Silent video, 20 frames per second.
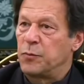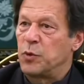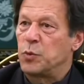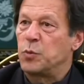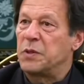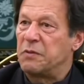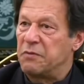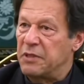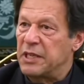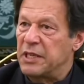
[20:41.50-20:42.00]

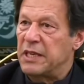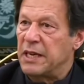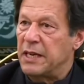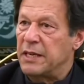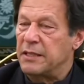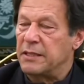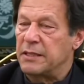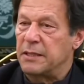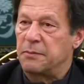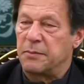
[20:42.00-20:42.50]
We've
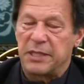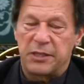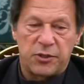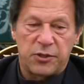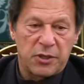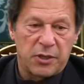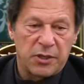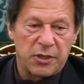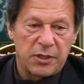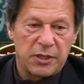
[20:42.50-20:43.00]
encouraged the peace
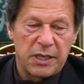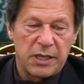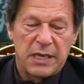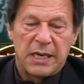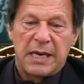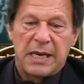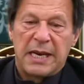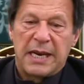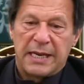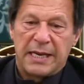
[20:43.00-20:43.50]
talks.
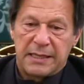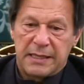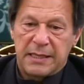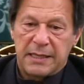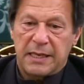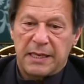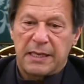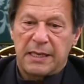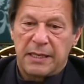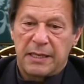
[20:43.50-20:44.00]
And
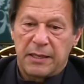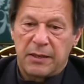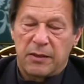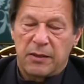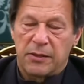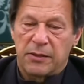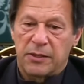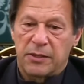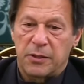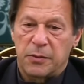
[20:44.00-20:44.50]
secondly,
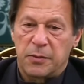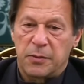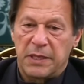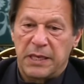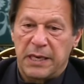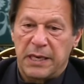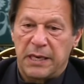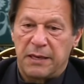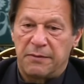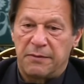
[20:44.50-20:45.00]
also we
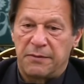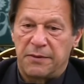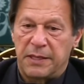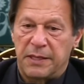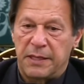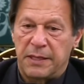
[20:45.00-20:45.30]
have,